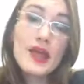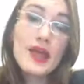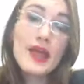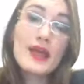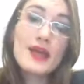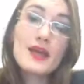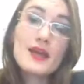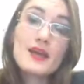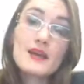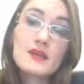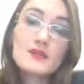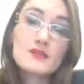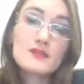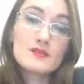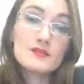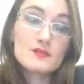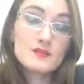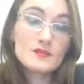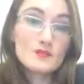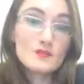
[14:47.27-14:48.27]
and,
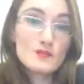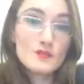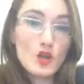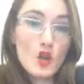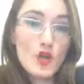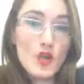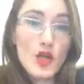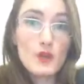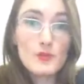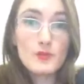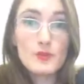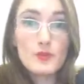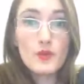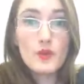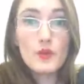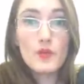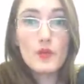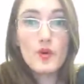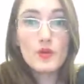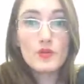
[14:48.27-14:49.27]
a lot of
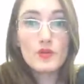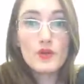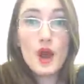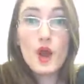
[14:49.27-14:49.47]
people won't